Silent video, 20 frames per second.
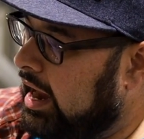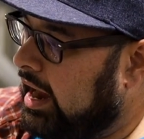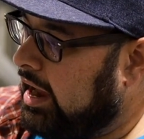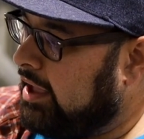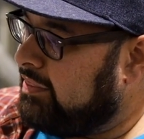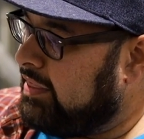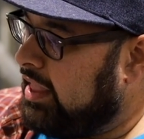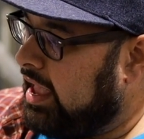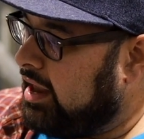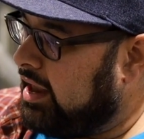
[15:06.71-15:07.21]

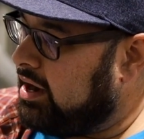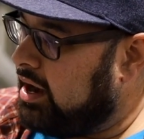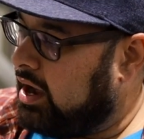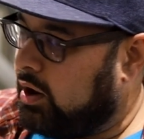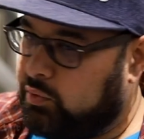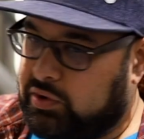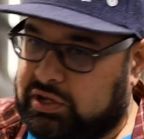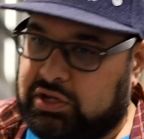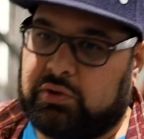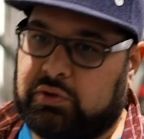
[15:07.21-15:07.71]
and then
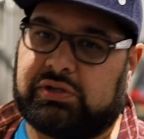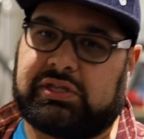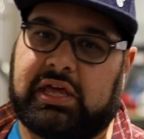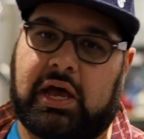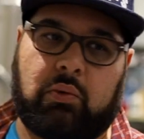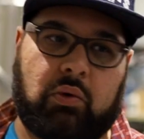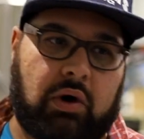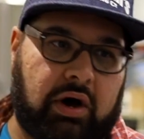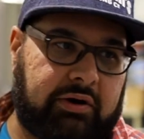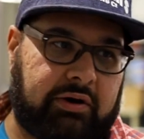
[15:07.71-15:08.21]
we use
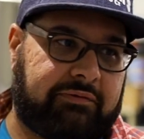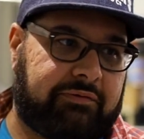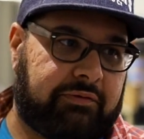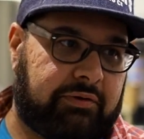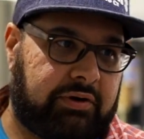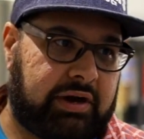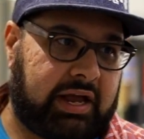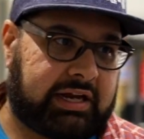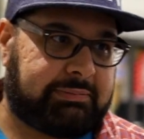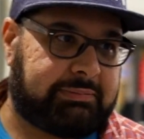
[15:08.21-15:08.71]
that water
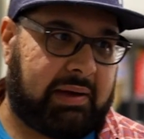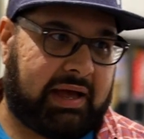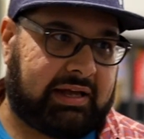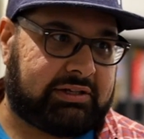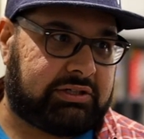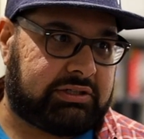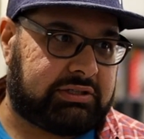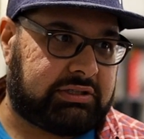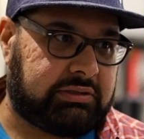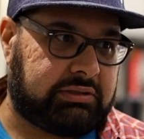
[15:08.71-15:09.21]
for next
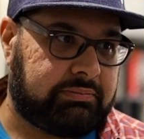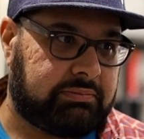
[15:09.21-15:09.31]
batches.